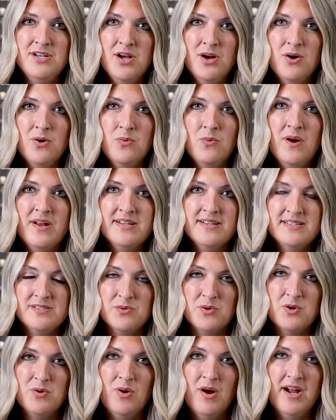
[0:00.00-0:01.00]
know what is
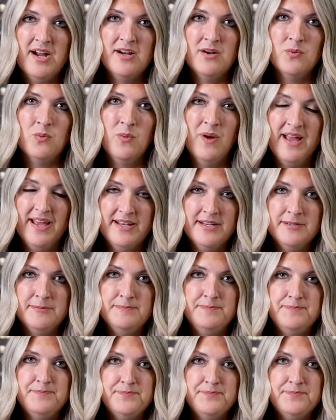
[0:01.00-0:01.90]
required when.